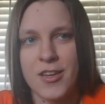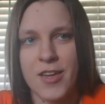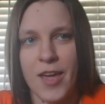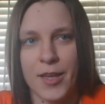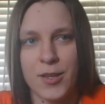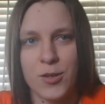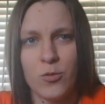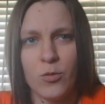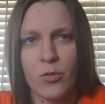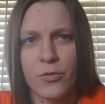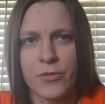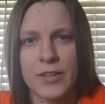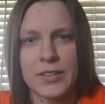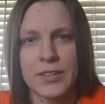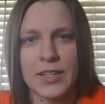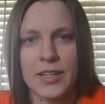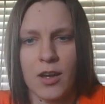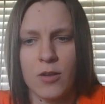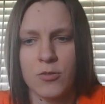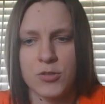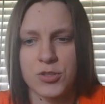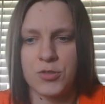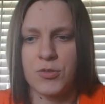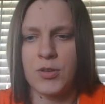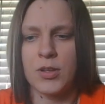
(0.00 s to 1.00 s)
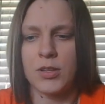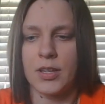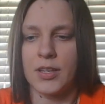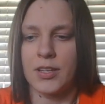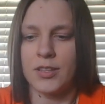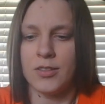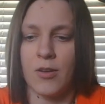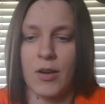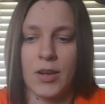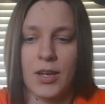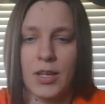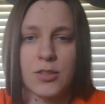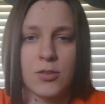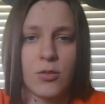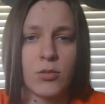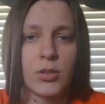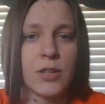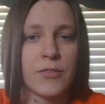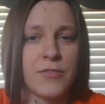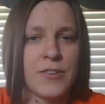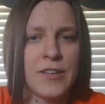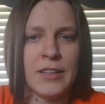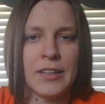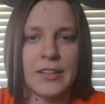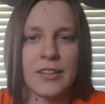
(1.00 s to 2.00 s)
and you'll feel like, oh, it's real, like, you know, I can totally
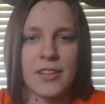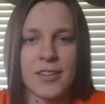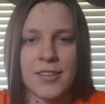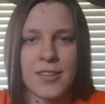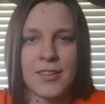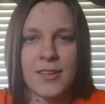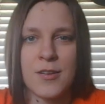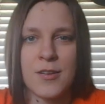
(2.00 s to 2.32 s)
feel it.